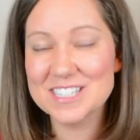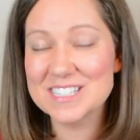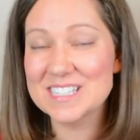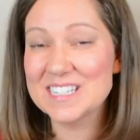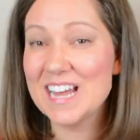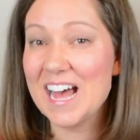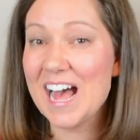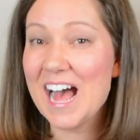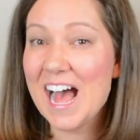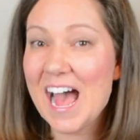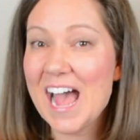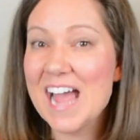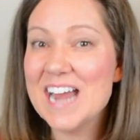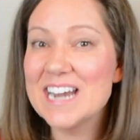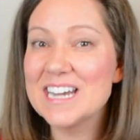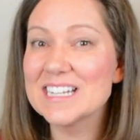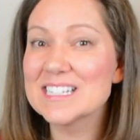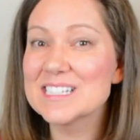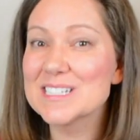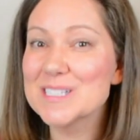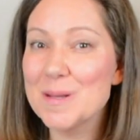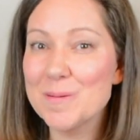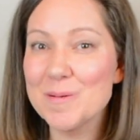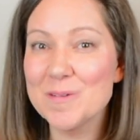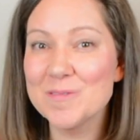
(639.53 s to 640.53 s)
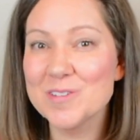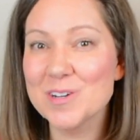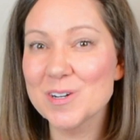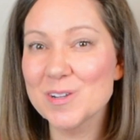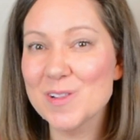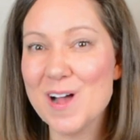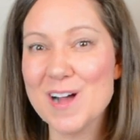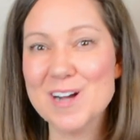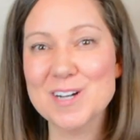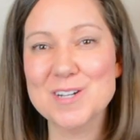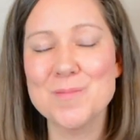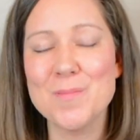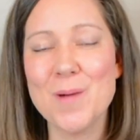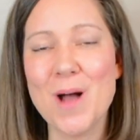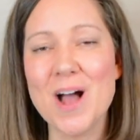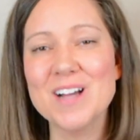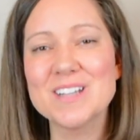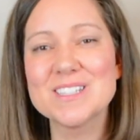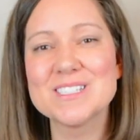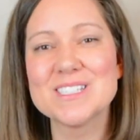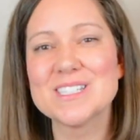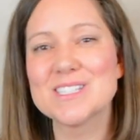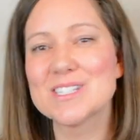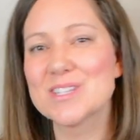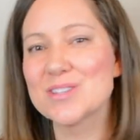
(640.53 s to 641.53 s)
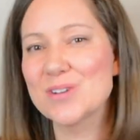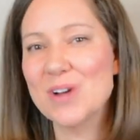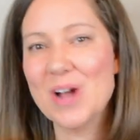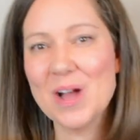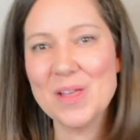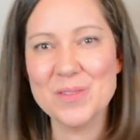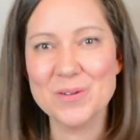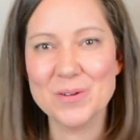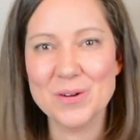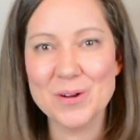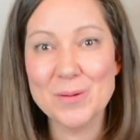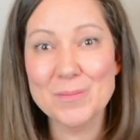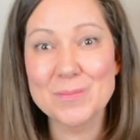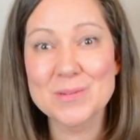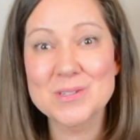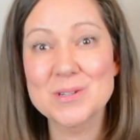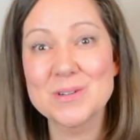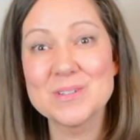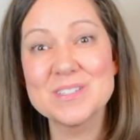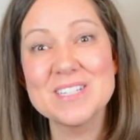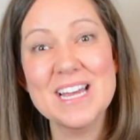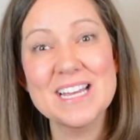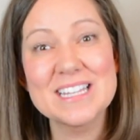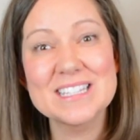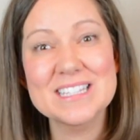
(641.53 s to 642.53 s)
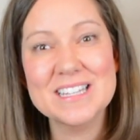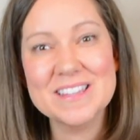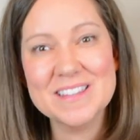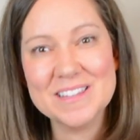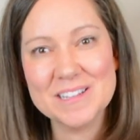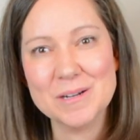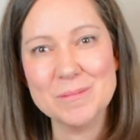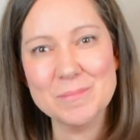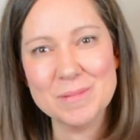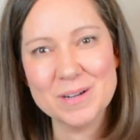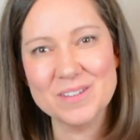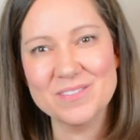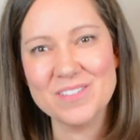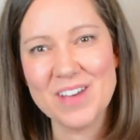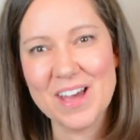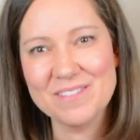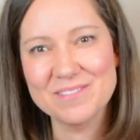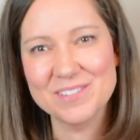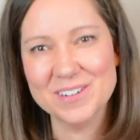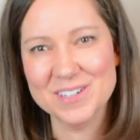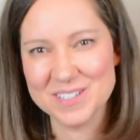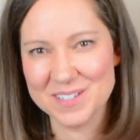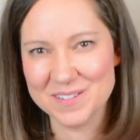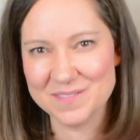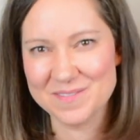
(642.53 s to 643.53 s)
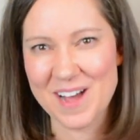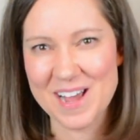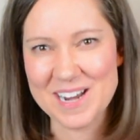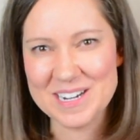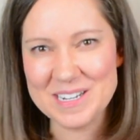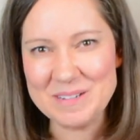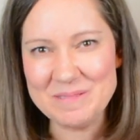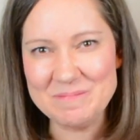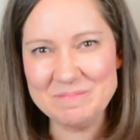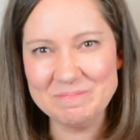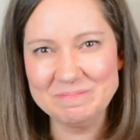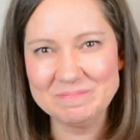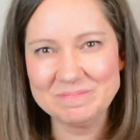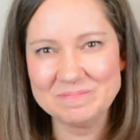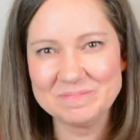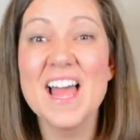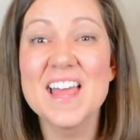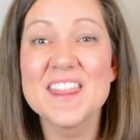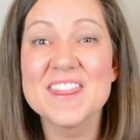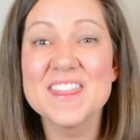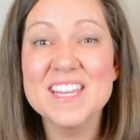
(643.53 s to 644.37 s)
is to hide some of your locked boxes throughout the room, so it takes a little bit of effort to find them.